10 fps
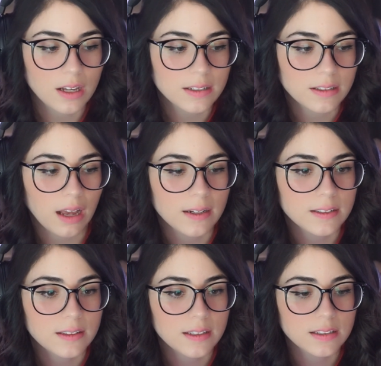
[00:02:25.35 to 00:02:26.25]
It's
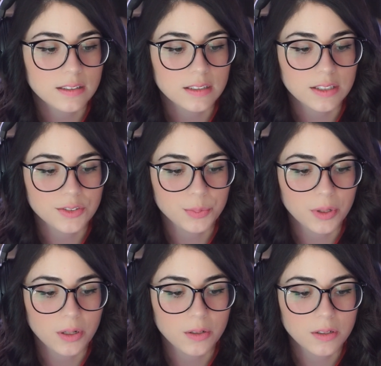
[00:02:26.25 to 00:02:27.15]
honestly a glitch,
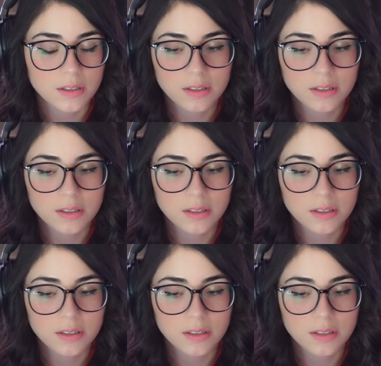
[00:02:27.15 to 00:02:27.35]
bro.